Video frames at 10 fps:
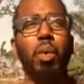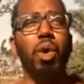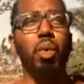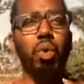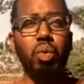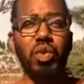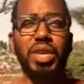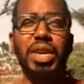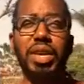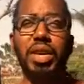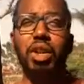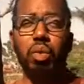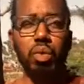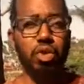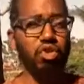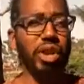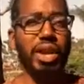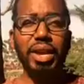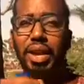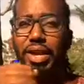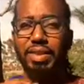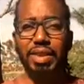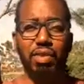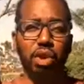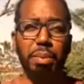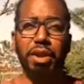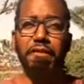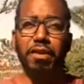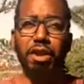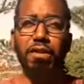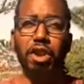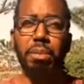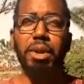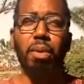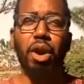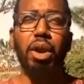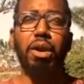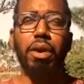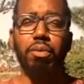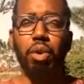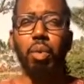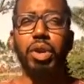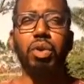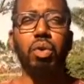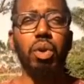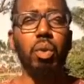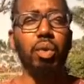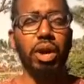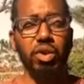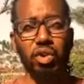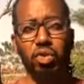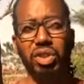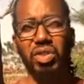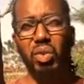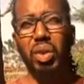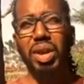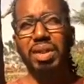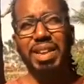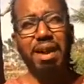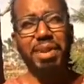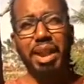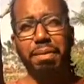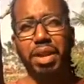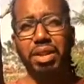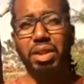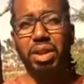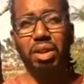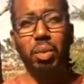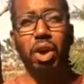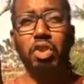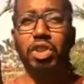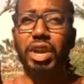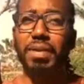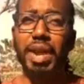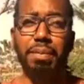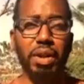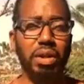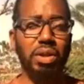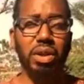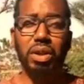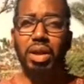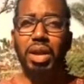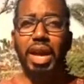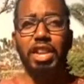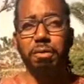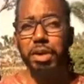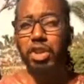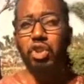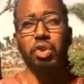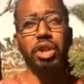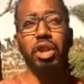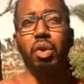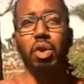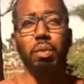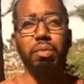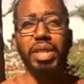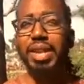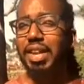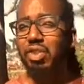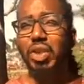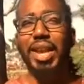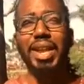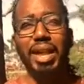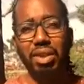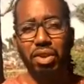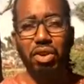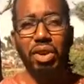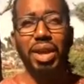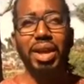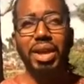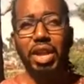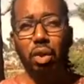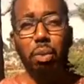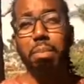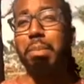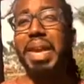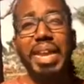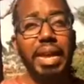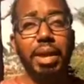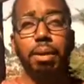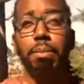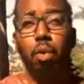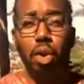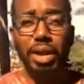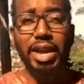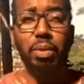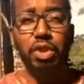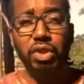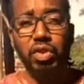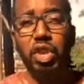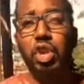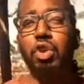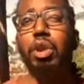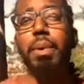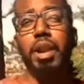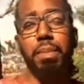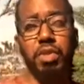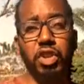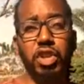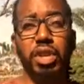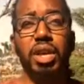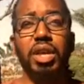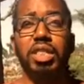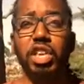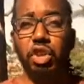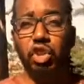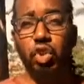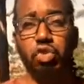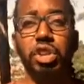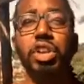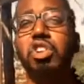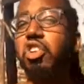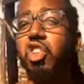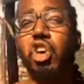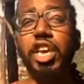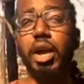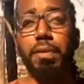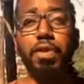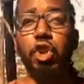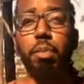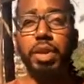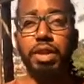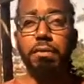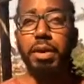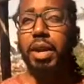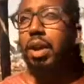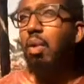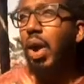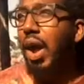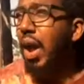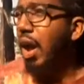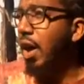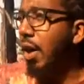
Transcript: So we'll see. Tree is going to be a very, very big part of what we're doing. We want our children to have an African tongue. We all should have an African tongue. And just because you're an adult, don't think that you cannot learn many more languages. You're in a better position than your children. Just look it up if you don't believe me, right?